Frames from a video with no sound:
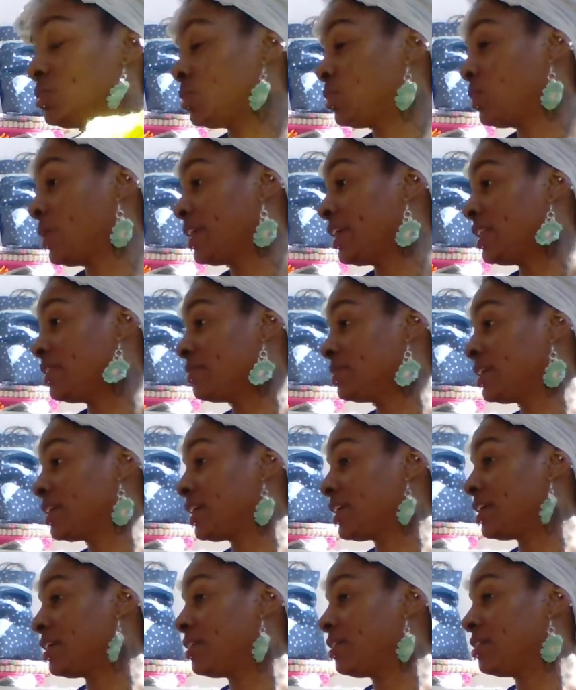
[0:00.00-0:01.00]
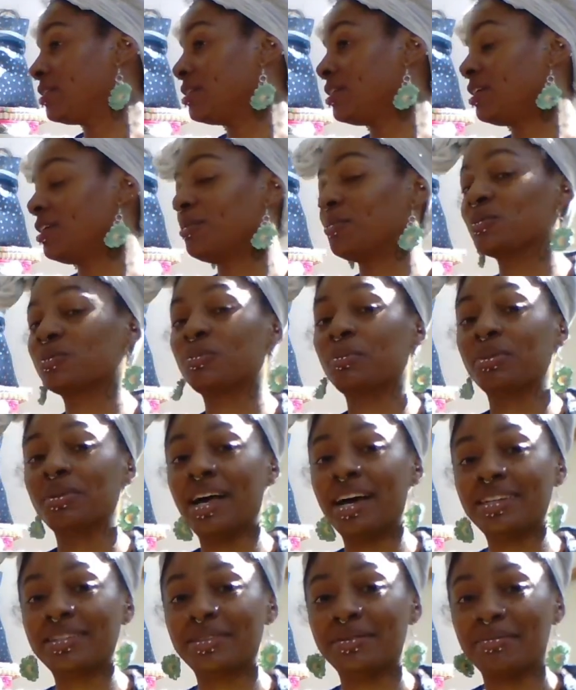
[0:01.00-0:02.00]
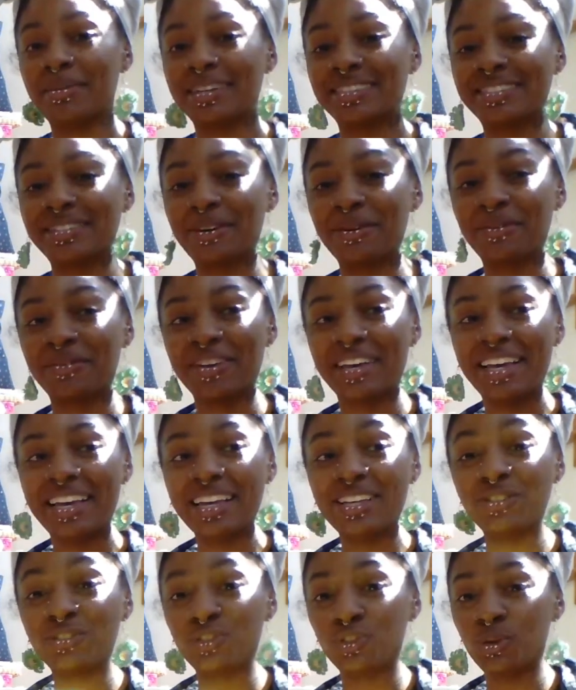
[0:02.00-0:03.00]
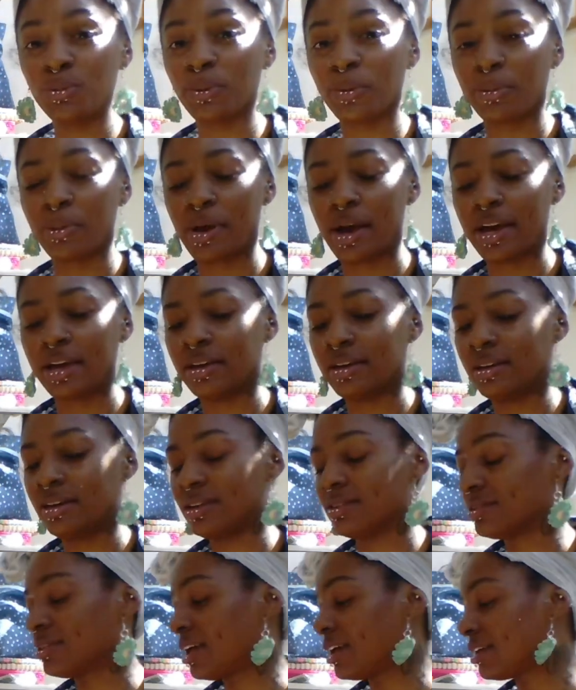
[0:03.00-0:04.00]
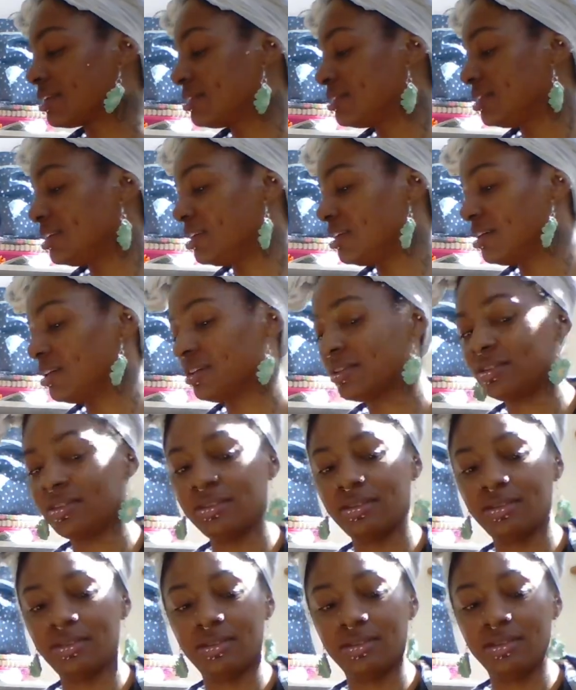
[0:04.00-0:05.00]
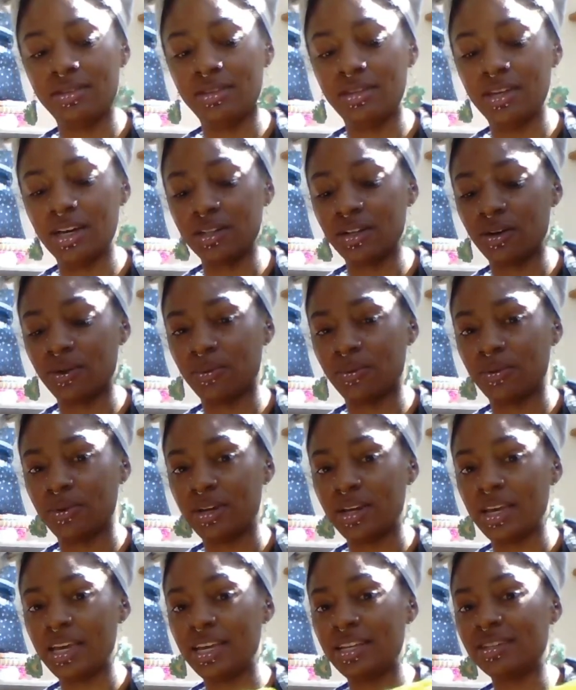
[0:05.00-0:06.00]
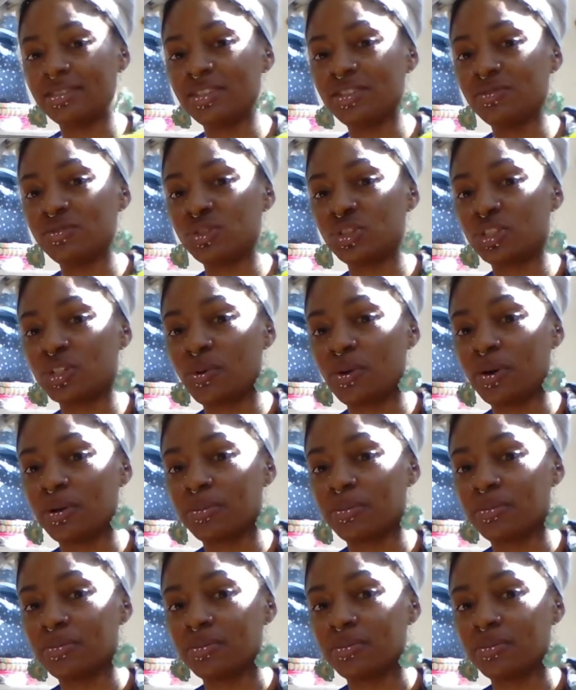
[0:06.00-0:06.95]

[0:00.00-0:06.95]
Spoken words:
I can't even look at it. I almost blinded myself. It's super bright. It's like neon yellow. It doesn't even show up.